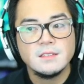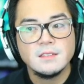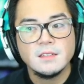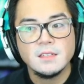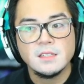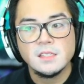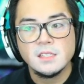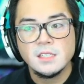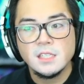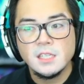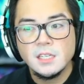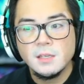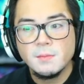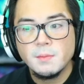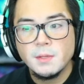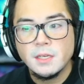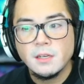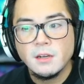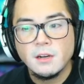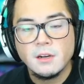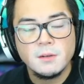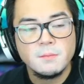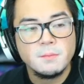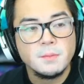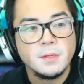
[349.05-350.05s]
the
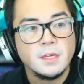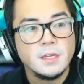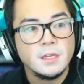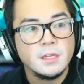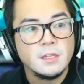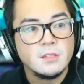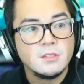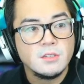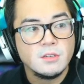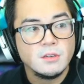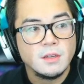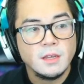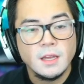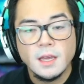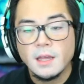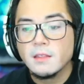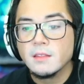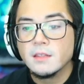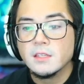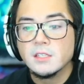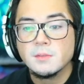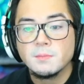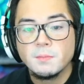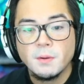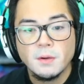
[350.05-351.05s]
CBRB to get
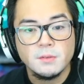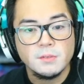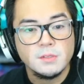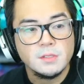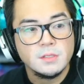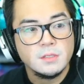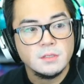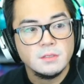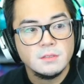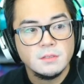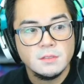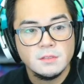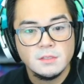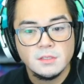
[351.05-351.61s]
this post.